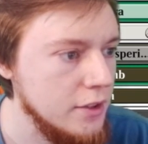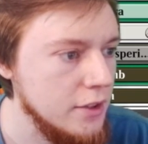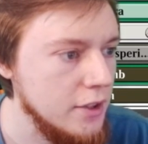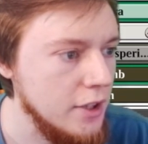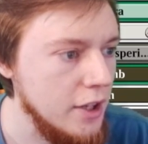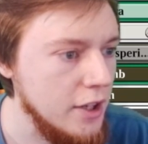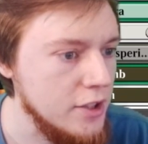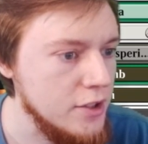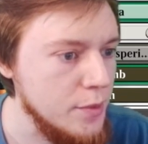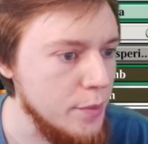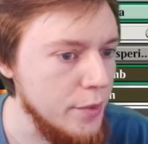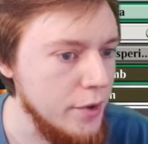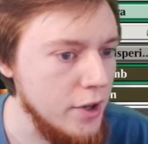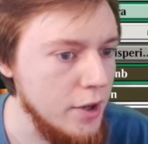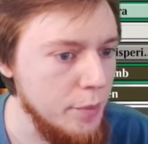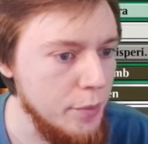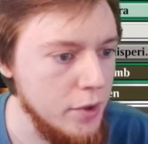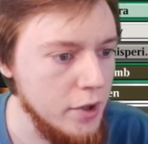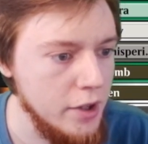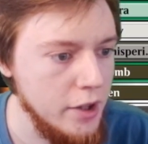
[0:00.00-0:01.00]
Ice
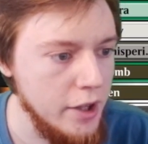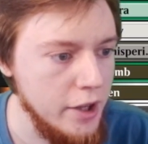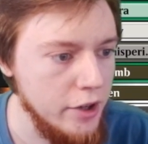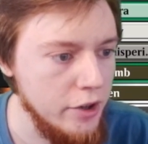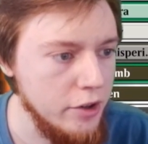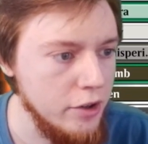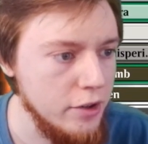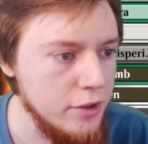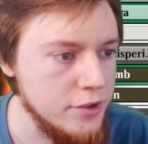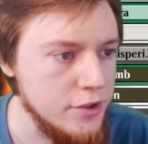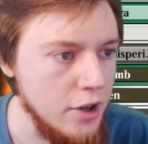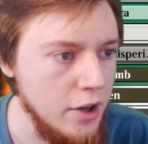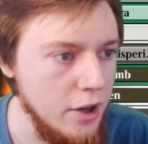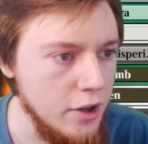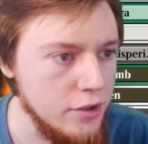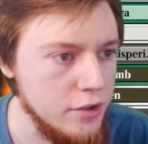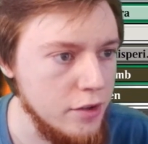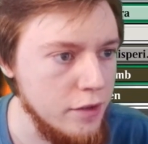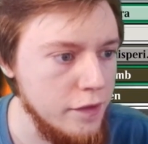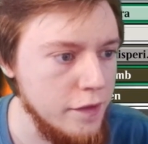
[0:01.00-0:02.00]
Manipulator is
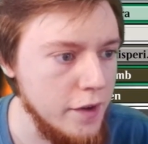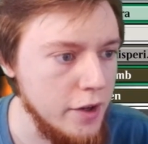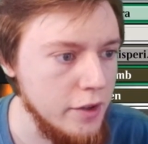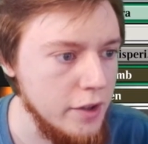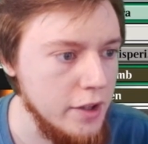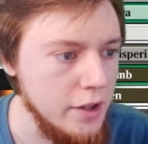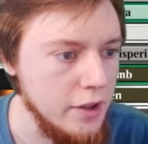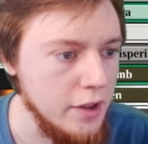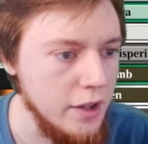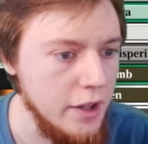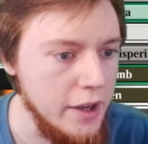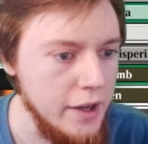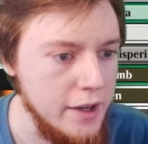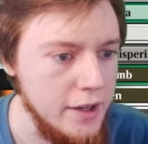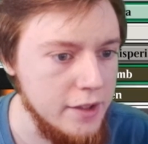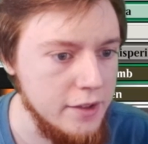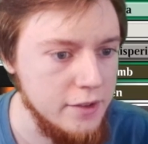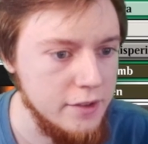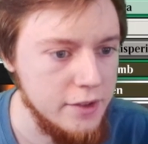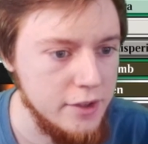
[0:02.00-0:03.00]
also fairly
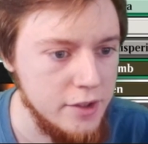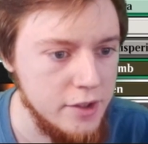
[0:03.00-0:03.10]
late.